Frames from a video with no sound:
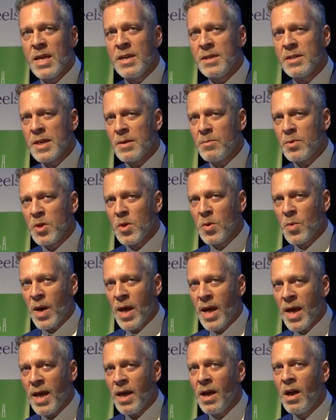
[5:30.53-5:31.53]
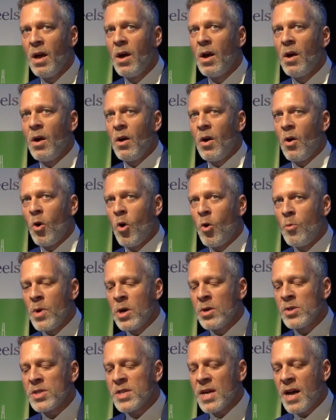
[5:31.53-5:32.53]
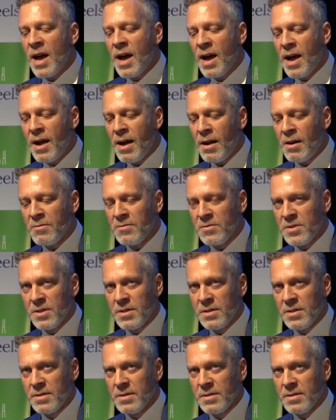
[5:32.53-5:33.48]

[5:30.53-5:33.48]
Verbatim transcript: in WA almost halved.